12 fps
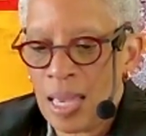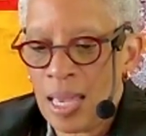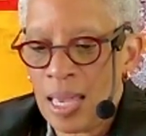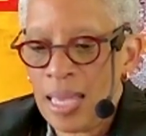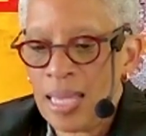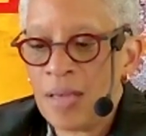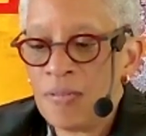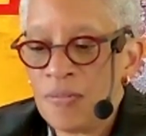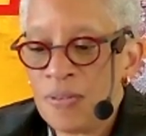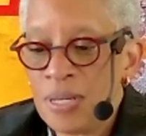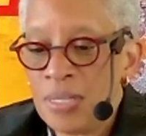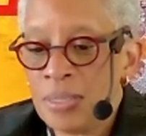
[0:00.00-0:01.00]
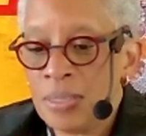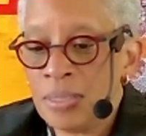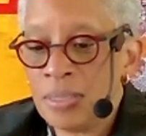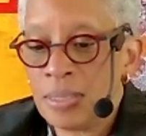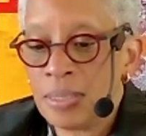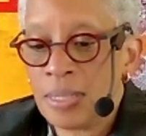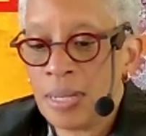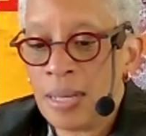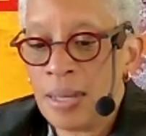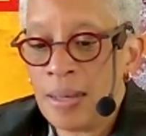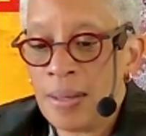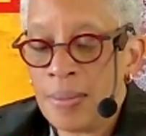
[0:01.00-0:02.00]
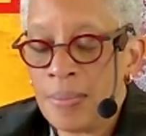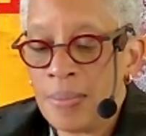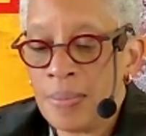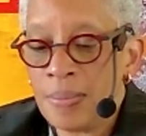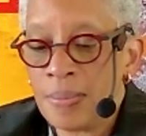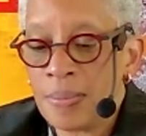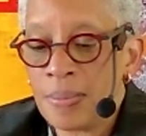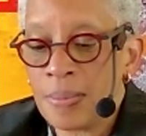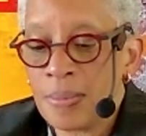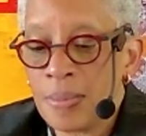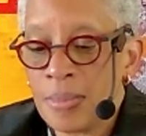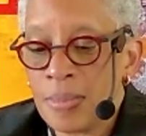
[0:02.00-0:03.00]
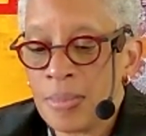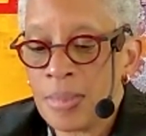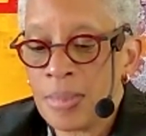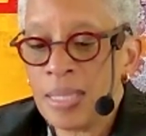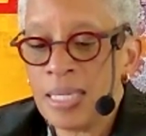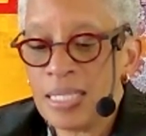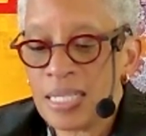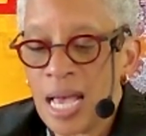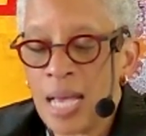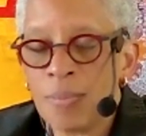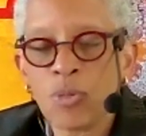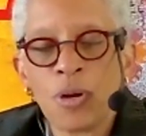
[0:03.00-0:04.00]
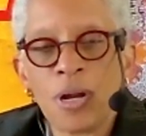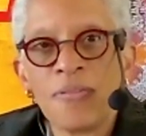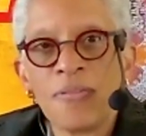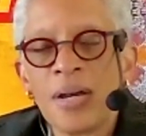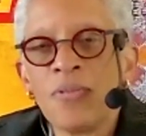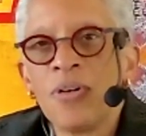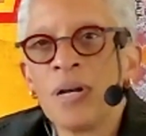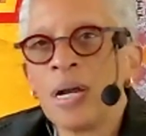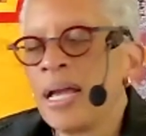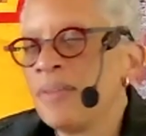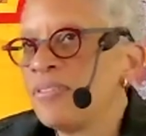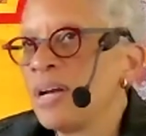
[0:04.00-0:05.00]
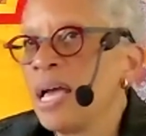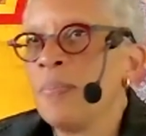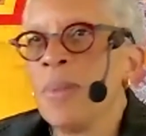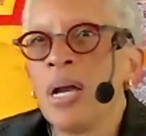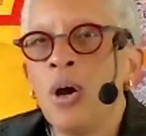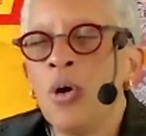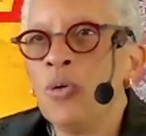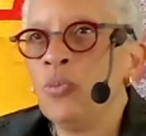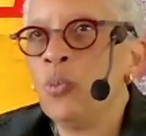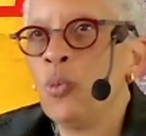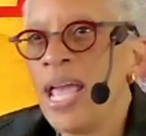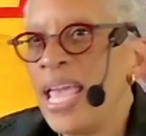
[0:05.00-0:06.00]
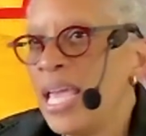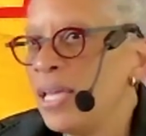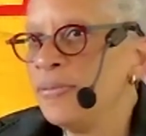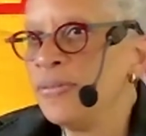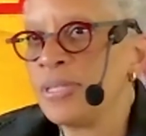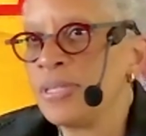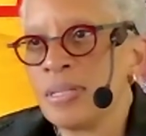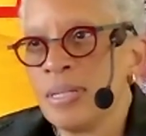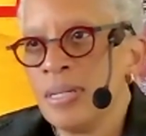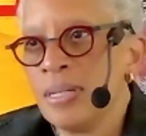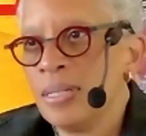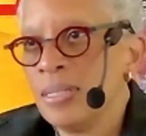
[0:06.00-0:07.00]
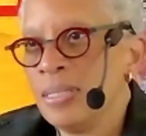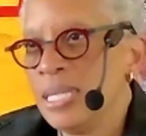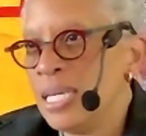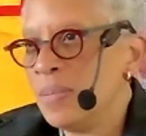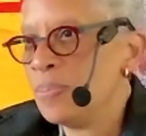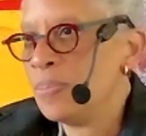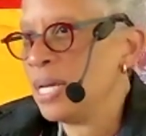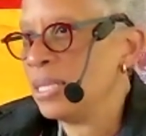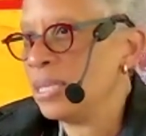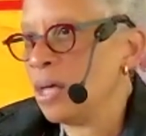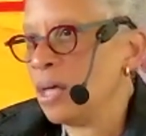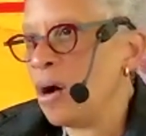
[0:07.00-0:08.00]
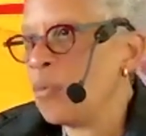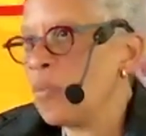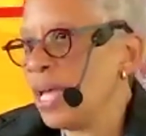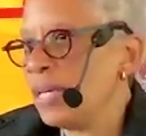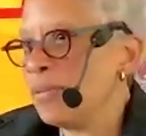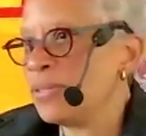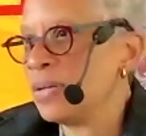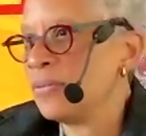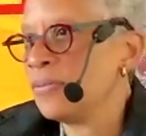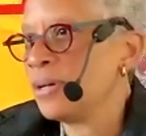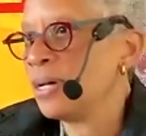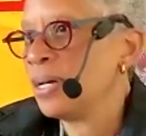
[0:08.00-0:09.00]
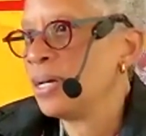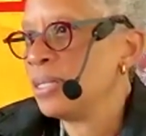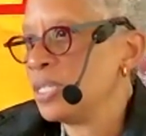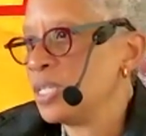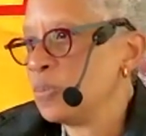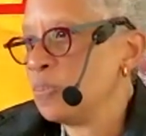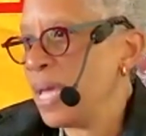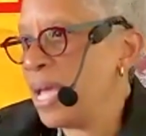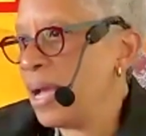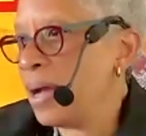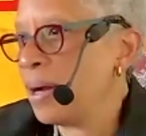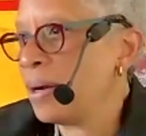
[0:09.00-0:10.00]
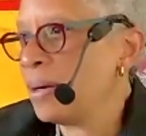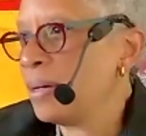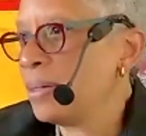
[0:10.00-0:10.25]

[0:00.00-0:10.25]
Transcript: And I feel in these times where I have had my own waves, deep and long waves of despair,